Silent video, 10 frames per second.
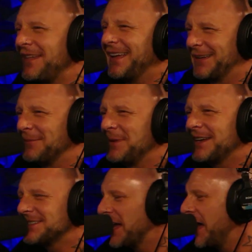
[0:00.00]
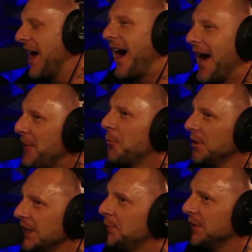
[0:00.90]
to think, because I
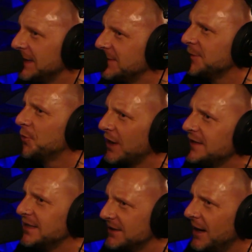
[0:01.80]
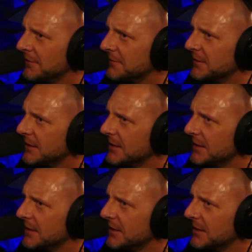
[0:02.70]
really believe some crazy stuff.